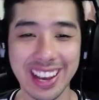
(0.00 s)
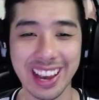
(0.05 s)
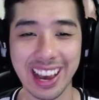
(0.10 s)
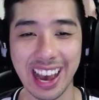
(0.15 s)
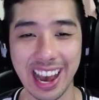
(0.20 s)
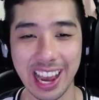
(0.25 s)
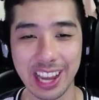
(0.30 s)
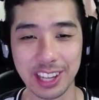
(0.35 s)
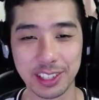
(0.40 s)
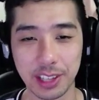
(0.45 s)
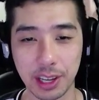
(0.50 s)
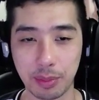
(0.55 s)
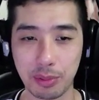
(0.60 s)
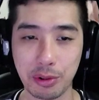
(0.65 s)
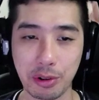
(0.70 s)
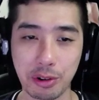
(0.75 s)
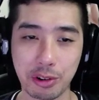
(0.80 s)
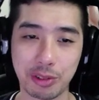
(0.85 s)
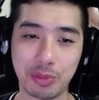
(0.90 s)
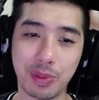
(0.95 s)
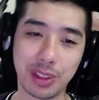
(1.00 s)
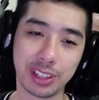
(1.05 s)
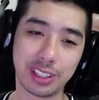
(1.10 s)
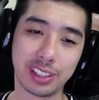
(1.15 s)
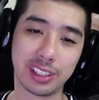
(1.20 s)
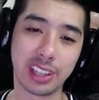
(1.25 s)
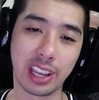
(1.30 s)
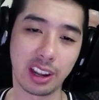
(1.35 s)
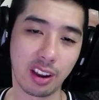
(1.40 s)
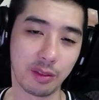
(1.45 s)
Uh, as like pre-orders, but this
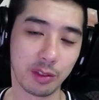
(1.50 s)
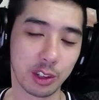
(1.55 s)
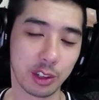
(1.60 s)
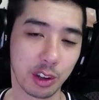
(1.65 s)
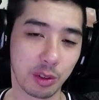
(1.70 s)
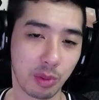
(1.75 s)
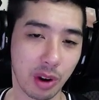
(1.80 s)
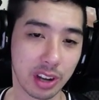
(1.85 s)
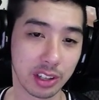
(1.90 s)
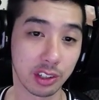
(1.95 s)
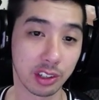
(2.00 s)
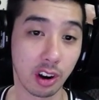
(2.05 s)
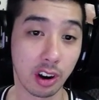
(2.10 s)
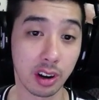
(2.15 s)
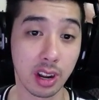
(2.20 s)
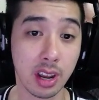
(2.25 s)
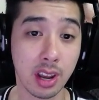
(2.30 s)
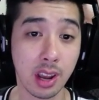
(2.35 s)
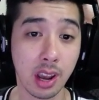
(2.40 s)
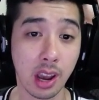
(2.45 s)
is like obviously a prize card.